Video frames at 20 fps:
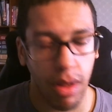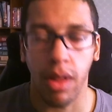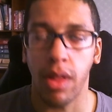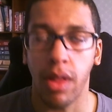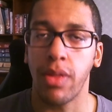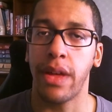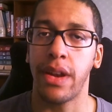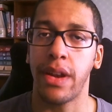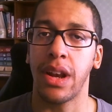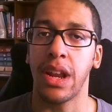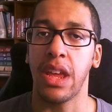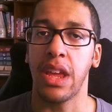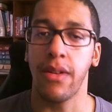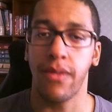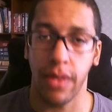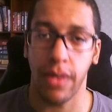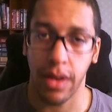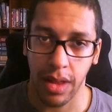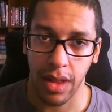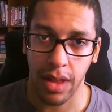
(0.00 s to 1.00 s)
then leave
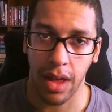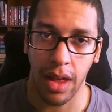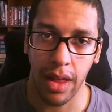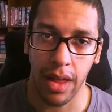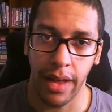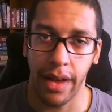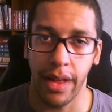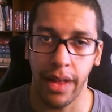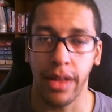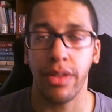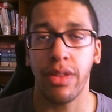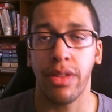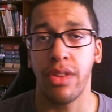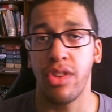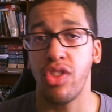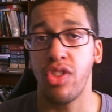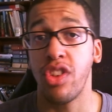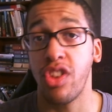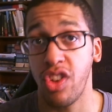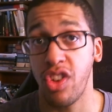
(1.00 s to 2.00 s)
the
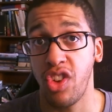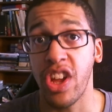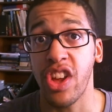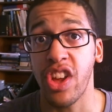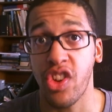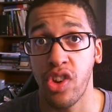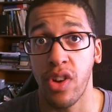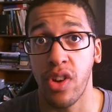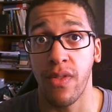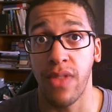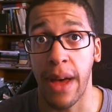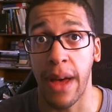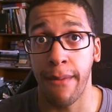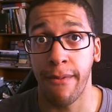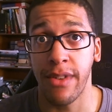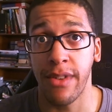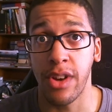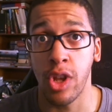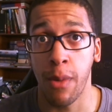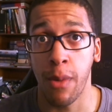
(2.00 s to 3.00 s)
suggestion of that
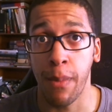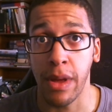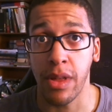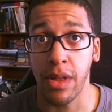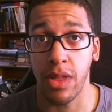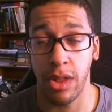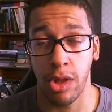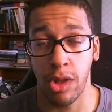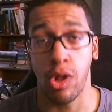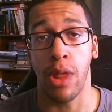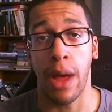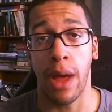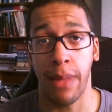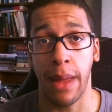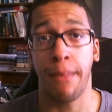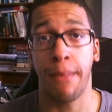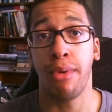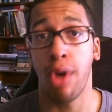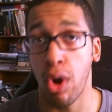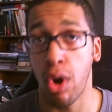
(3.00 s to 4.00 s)
video piece, that
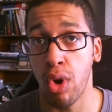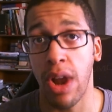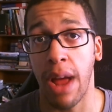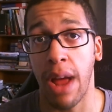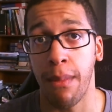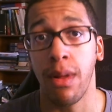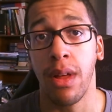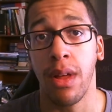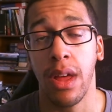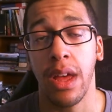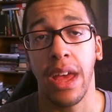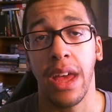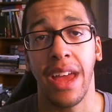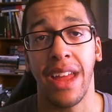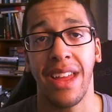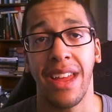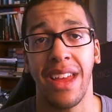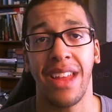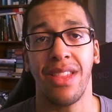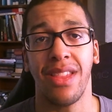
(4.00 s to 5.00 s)
program
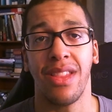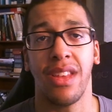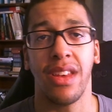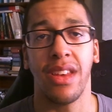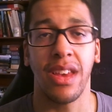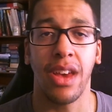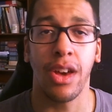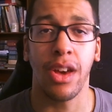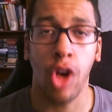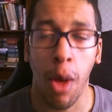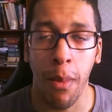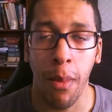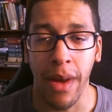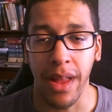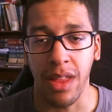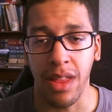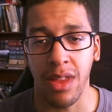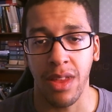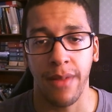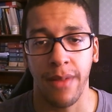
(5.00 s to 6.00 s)
in the
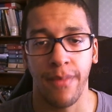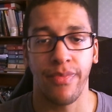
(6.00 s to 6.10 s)
comments.